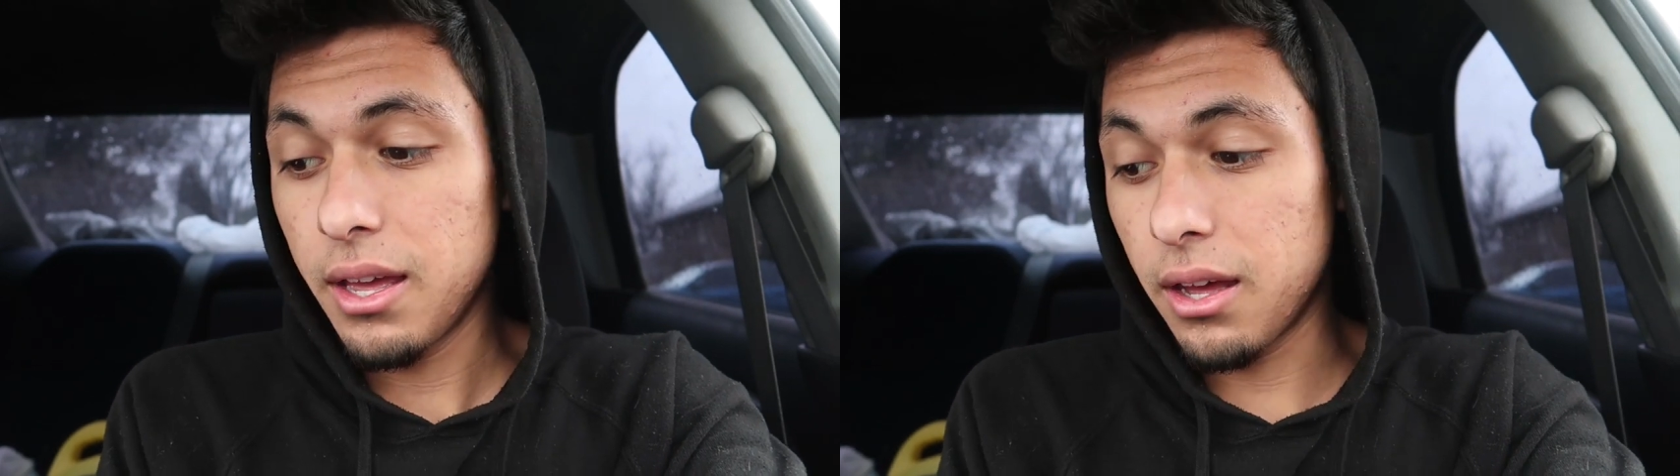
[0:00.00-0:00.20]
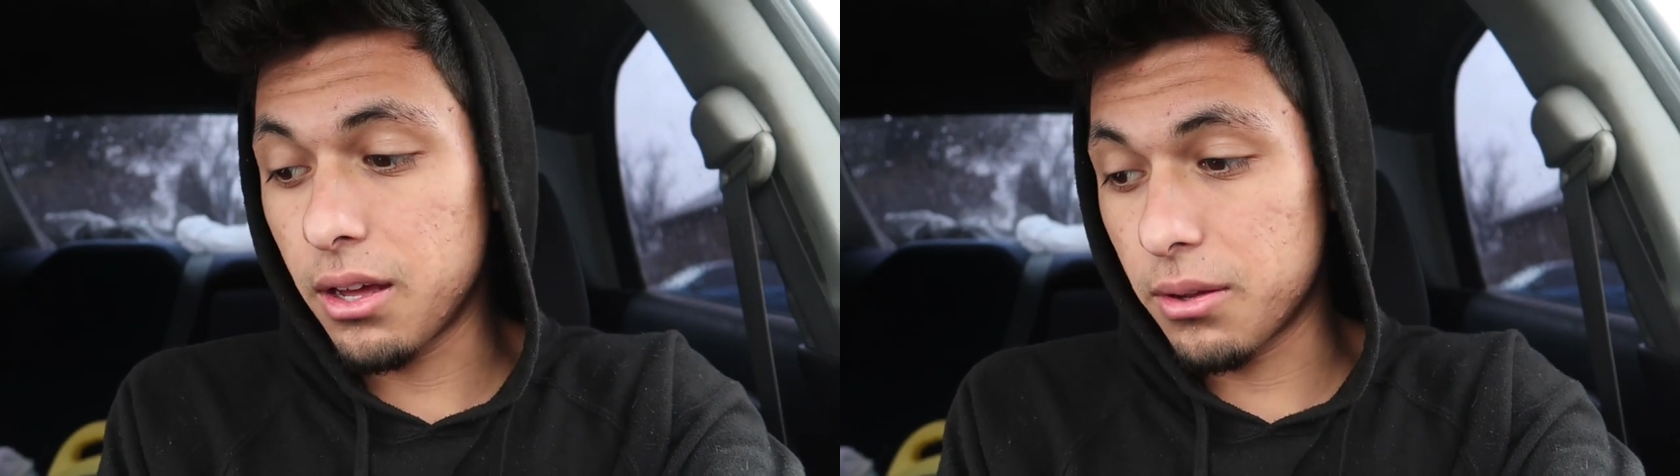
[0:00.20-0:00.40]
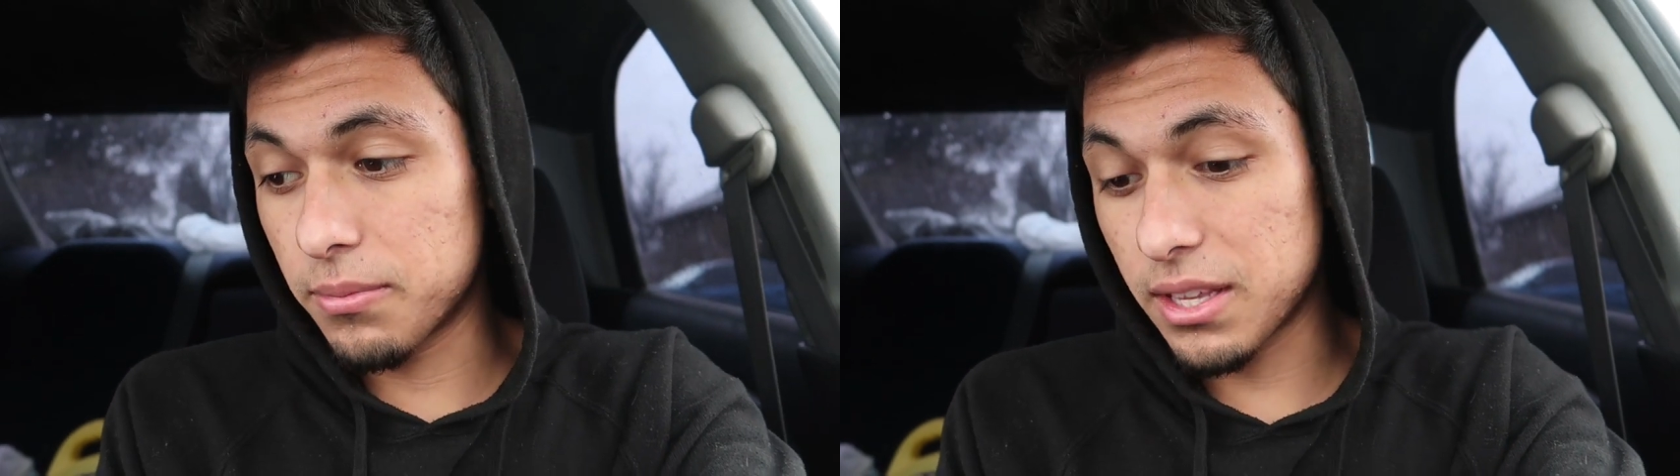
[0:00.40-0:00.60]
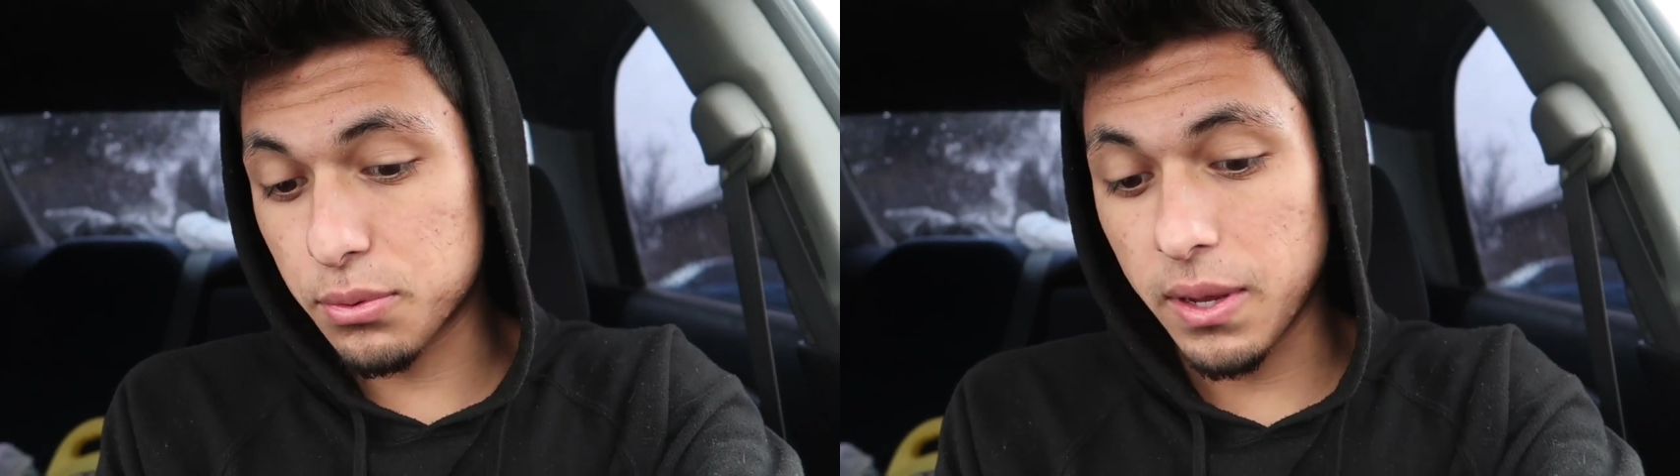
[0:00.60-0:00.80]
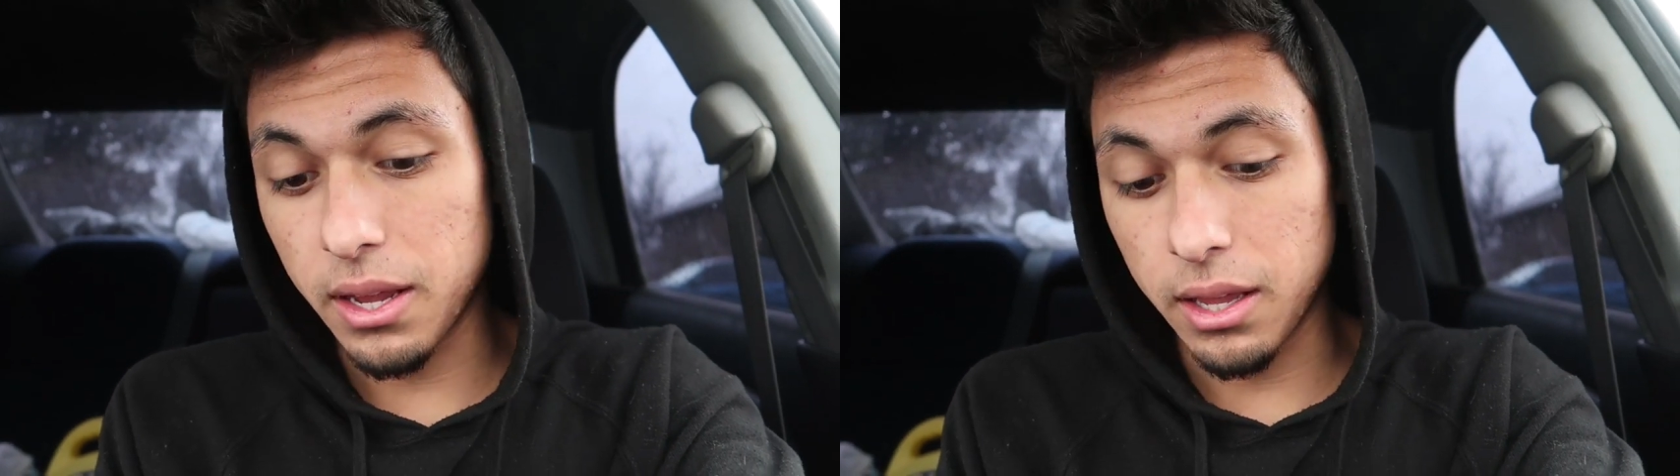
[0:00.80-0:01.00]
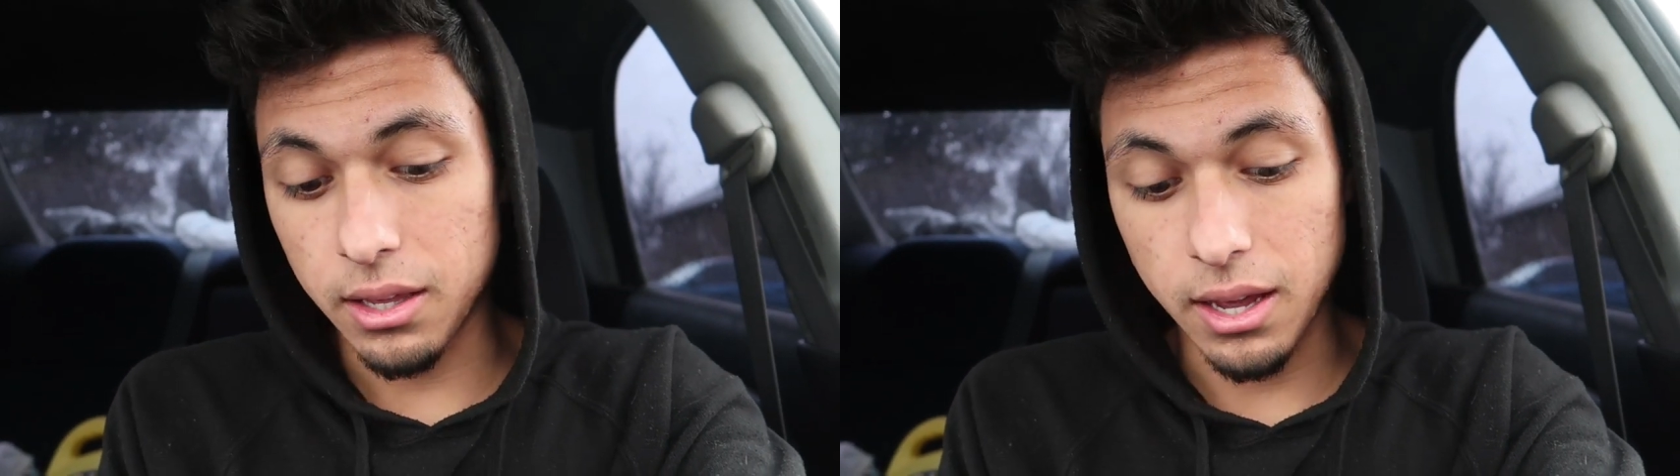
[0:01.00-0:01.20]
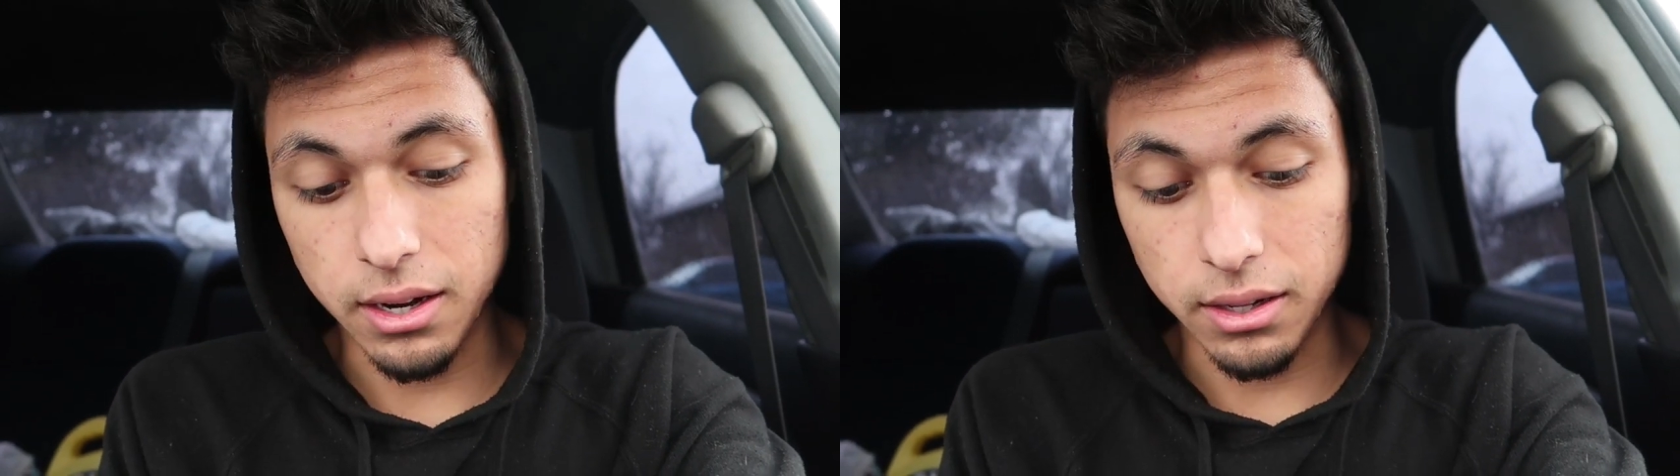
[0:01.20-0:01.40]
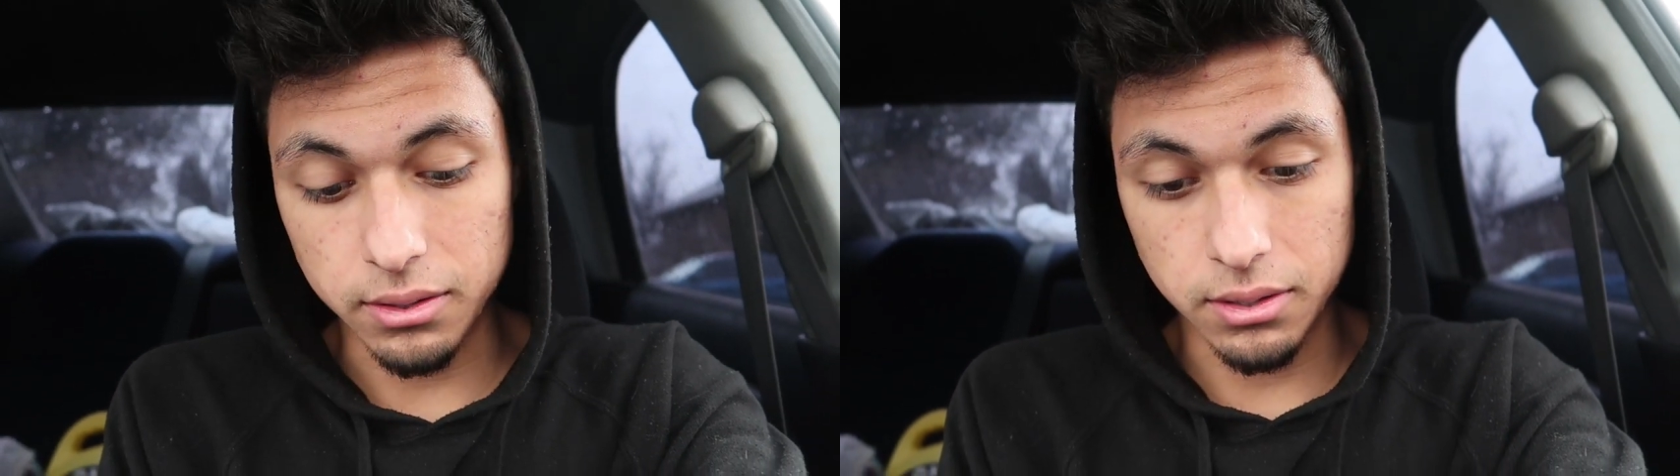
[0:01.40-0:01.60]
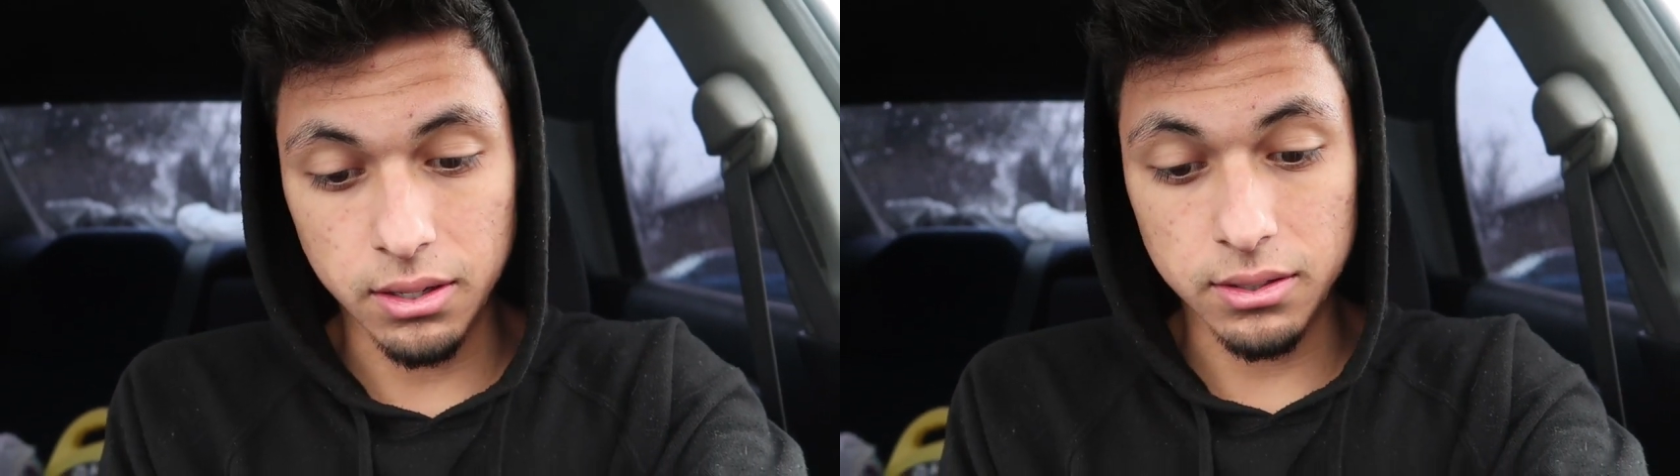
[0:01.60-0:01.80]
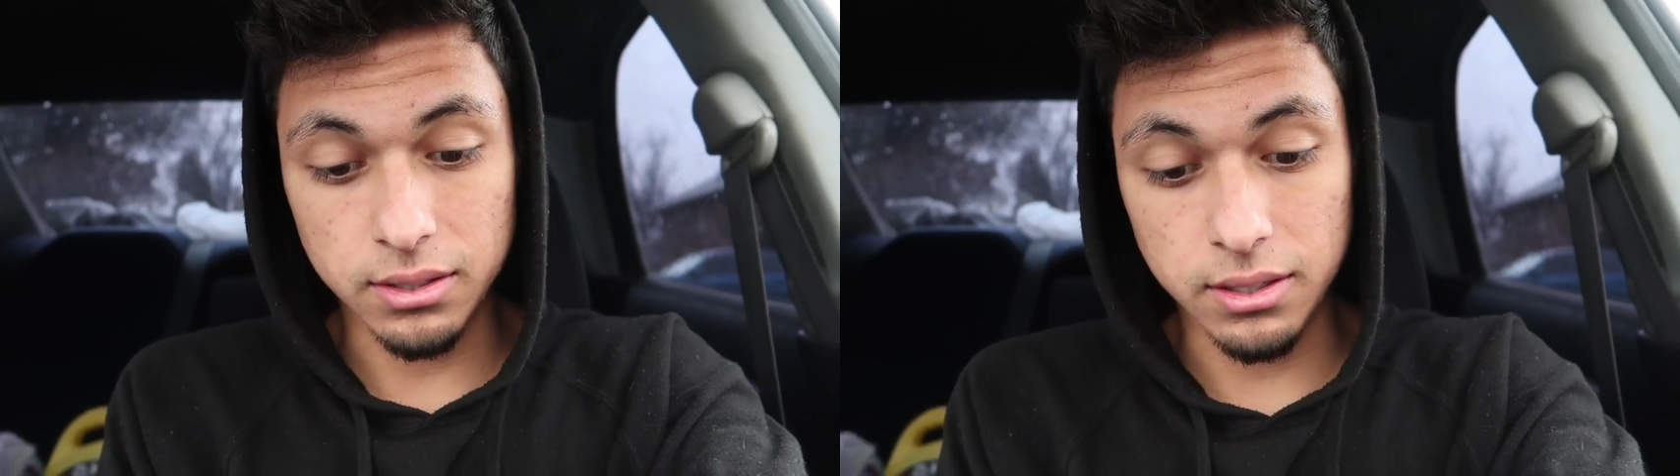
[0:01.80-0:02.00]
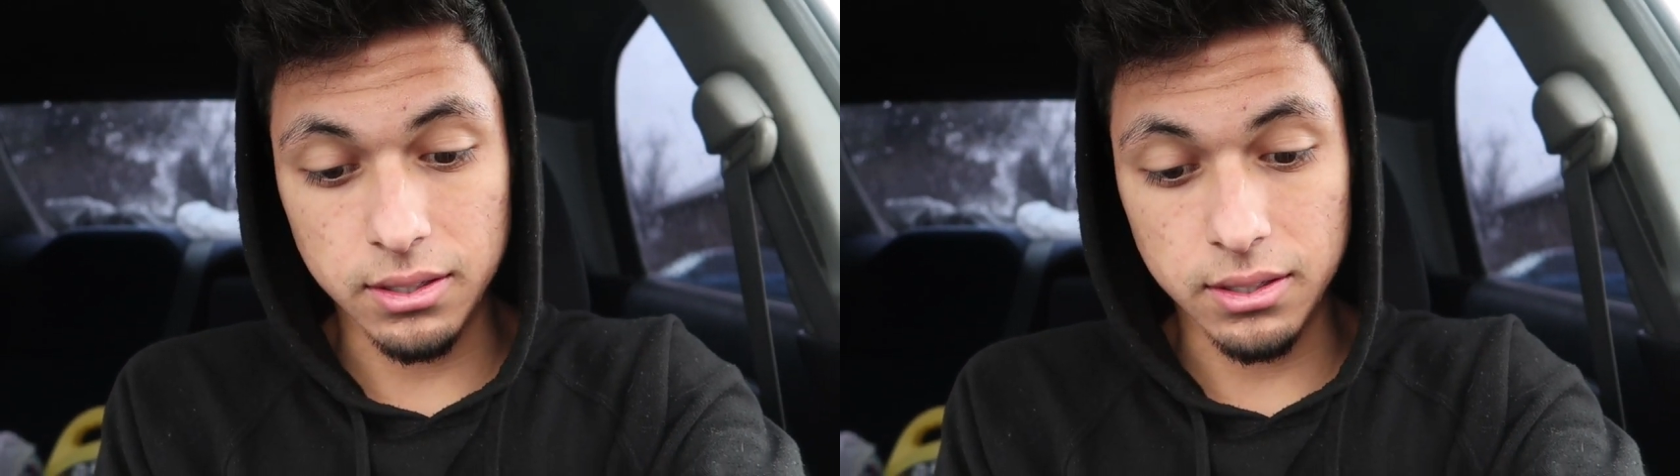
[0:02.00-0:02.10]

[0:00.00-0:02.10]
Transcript: that's why I kind of